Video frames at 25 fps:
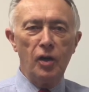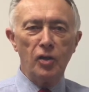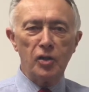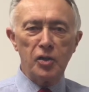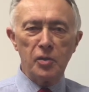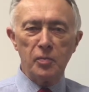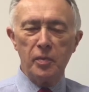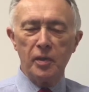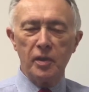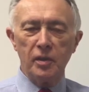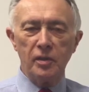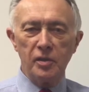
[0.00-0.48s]

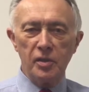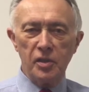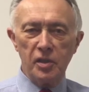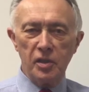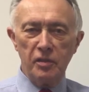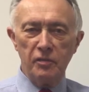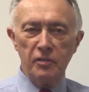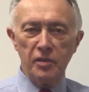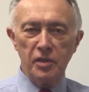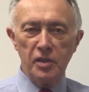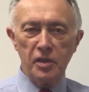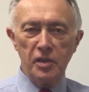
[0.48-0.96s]
Hospital
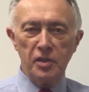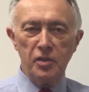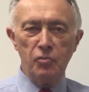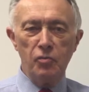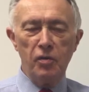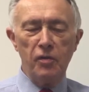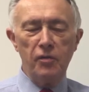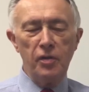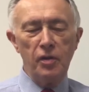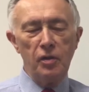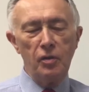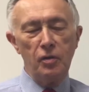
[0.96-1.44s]
Services
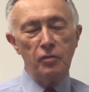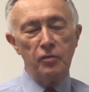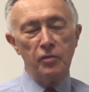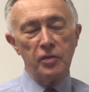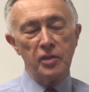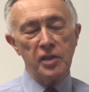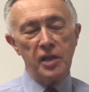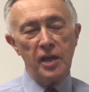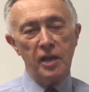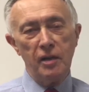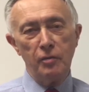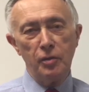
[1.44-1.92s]
Review for
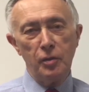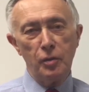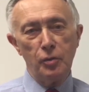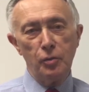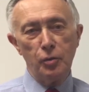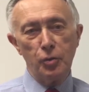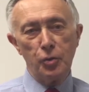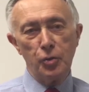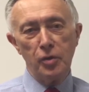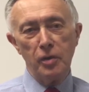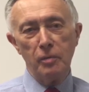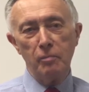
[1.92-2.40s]
South
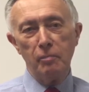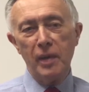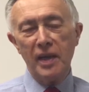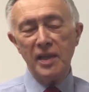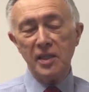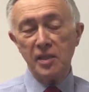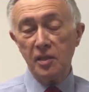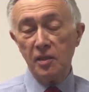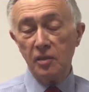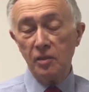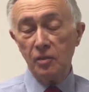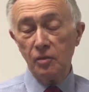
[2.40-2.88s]
Yorkshire and
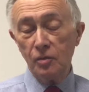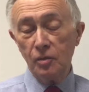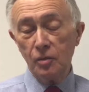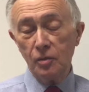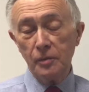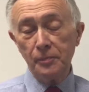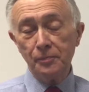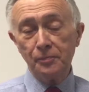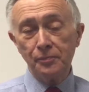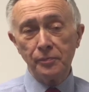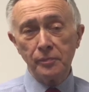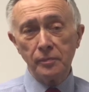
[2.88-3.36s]
Bassetlaw.